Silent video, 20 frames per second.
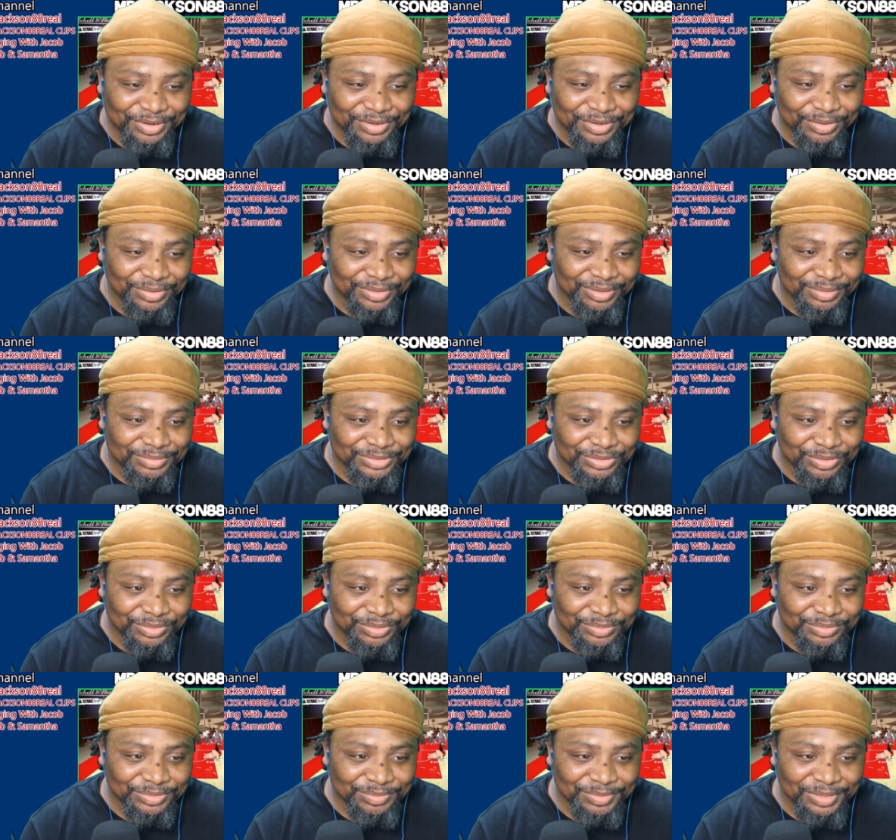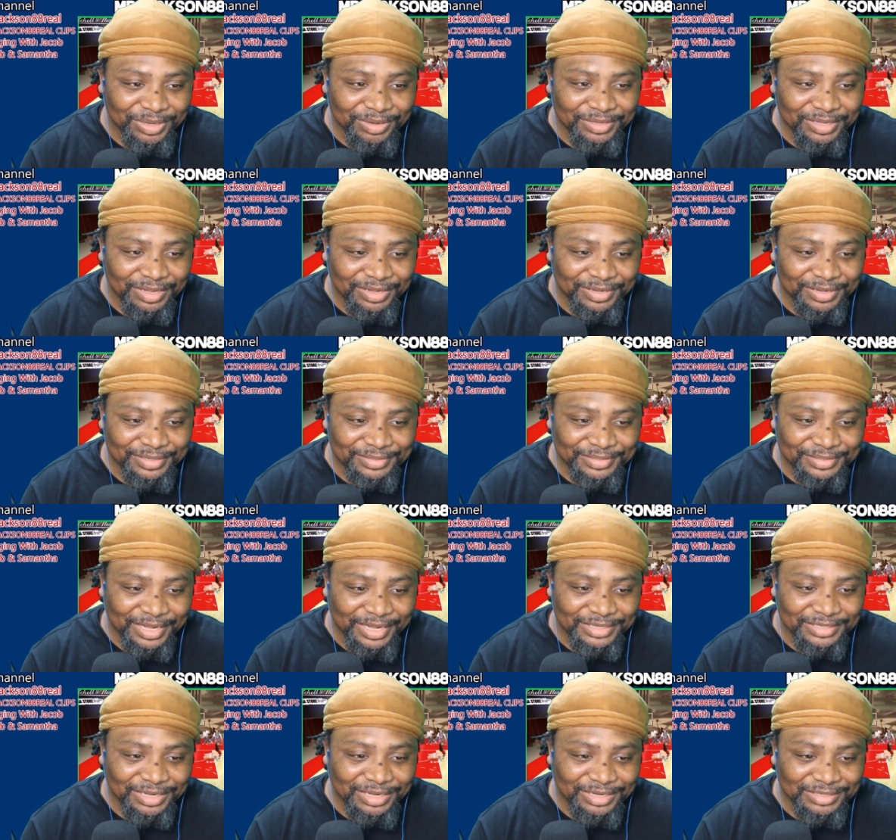Go, I'll show him some love, yeah.
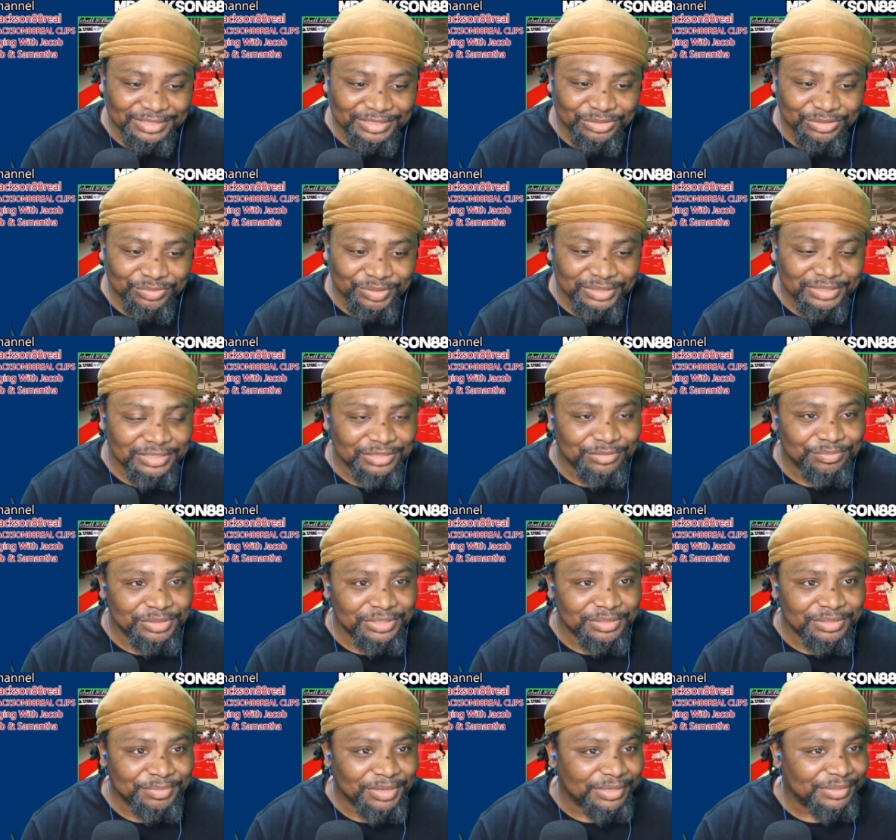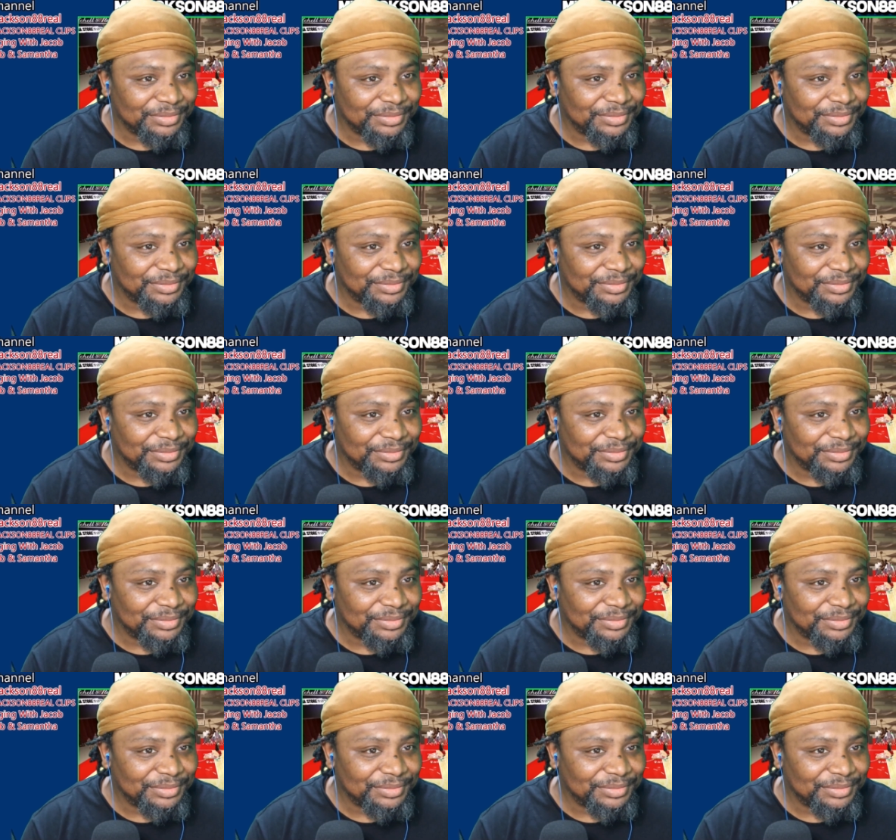I, I see you. I see you. Peace. I'm out.